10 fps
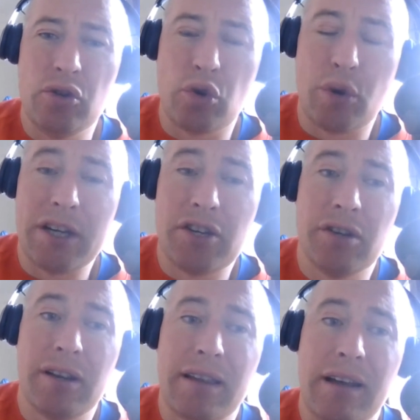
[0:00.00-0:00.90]

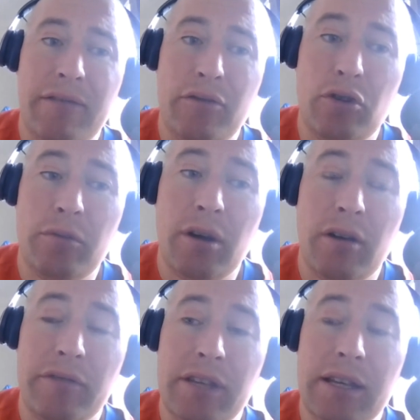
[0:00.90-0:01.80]
question that form
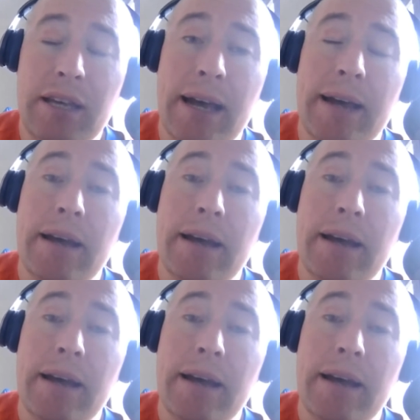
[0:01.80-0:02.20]
of the